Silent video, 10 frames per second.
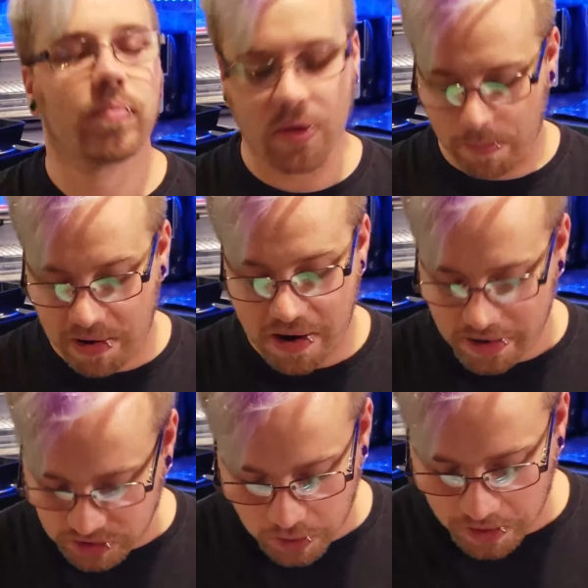But
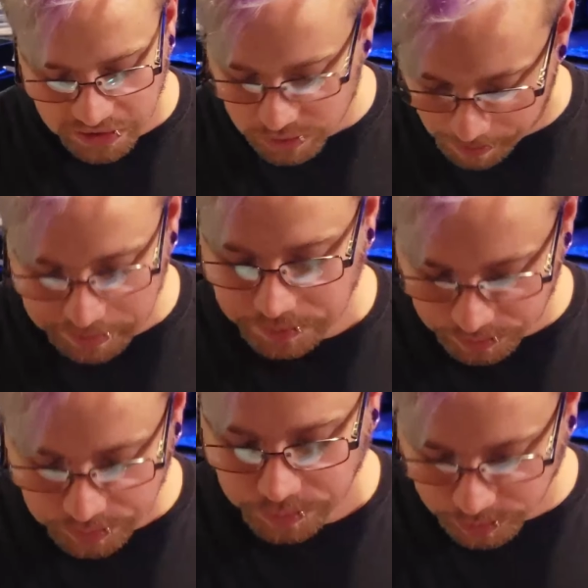as always,
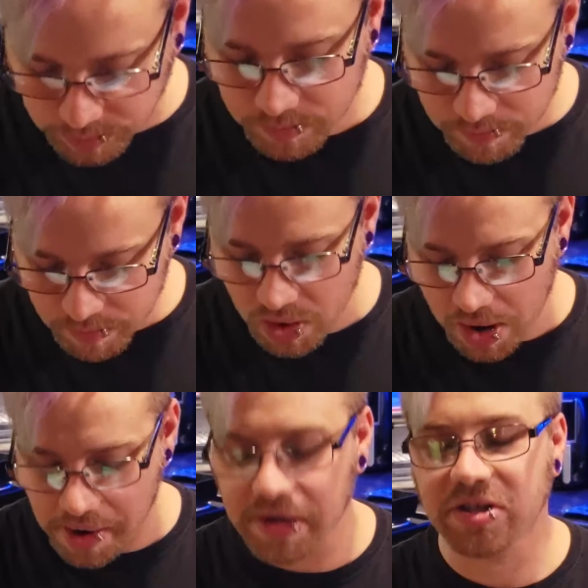
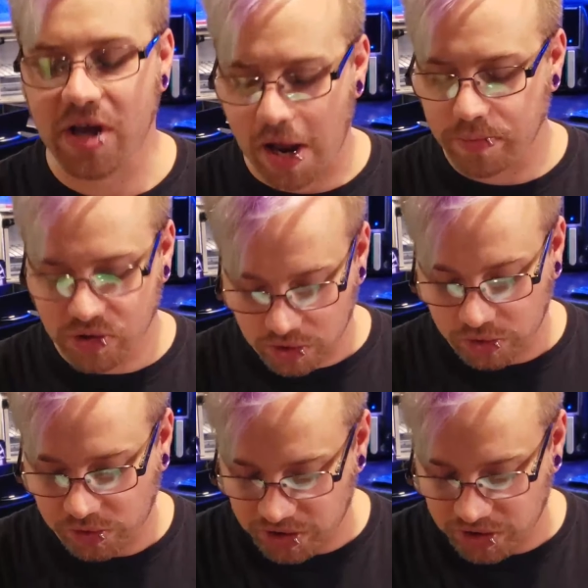it is absolutely